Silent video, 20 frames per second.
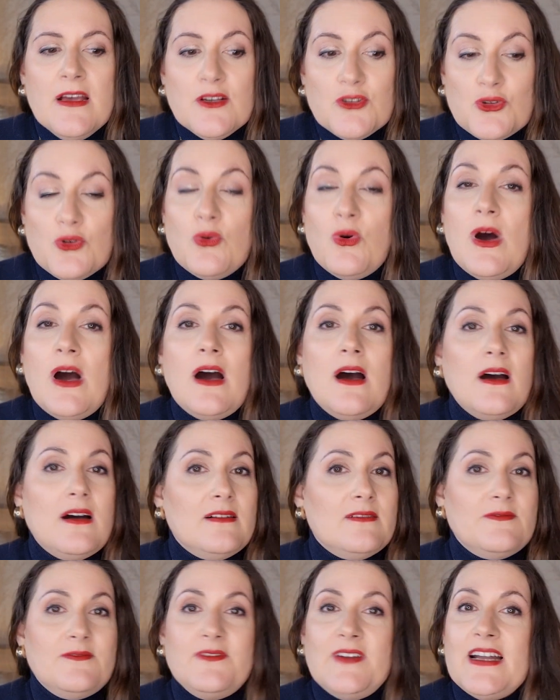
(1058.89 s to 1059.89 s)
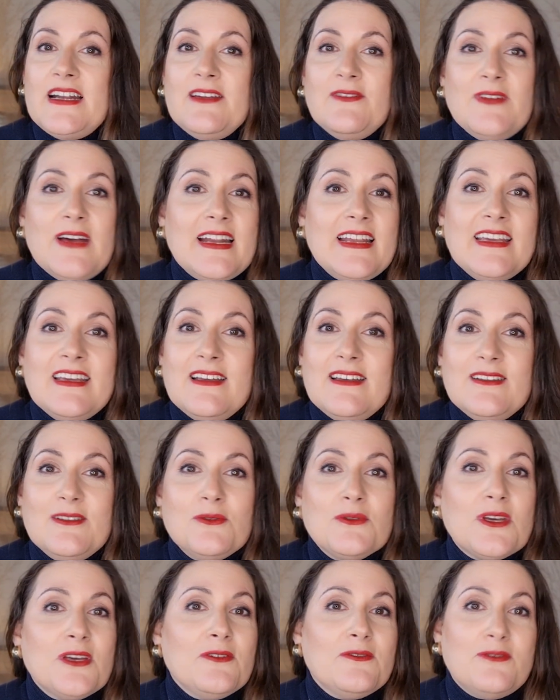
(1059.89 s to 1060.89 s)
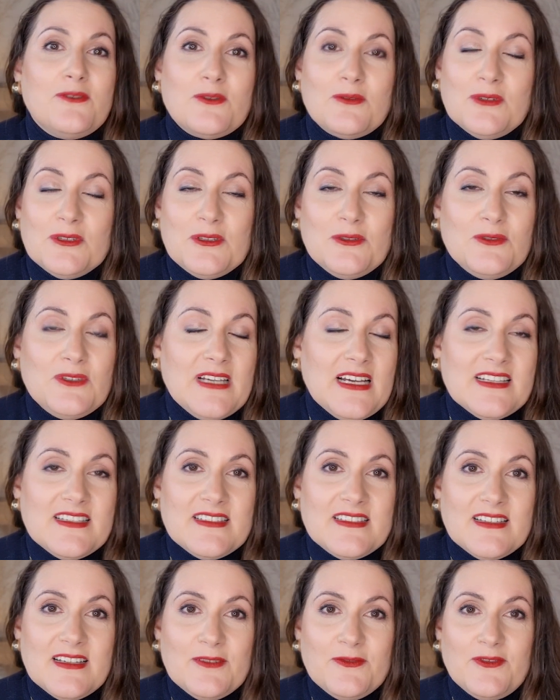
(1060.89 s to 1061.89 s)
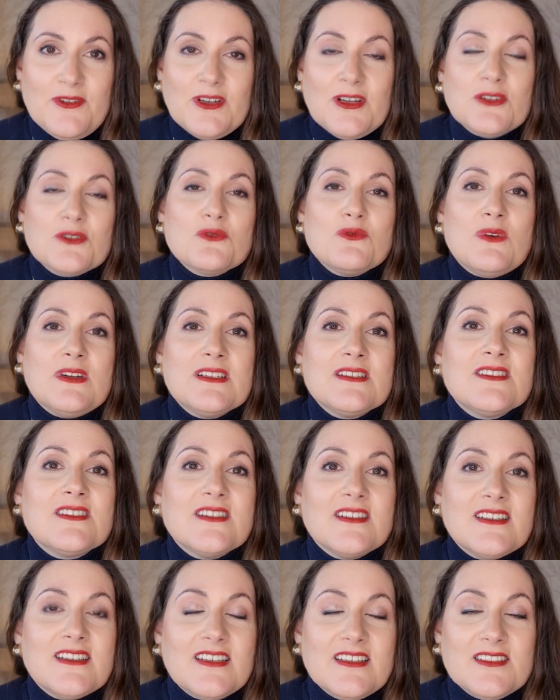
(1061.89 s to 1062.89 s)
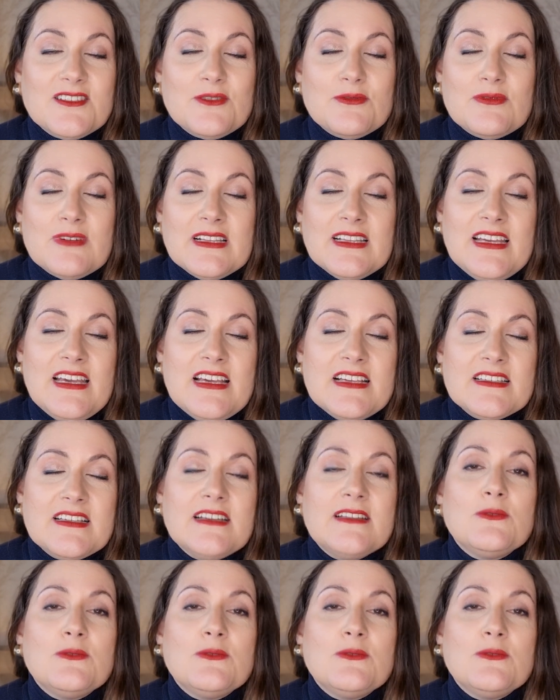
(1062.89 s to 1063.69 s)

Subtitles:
So very, very looking forward to test that fragrance once it is released.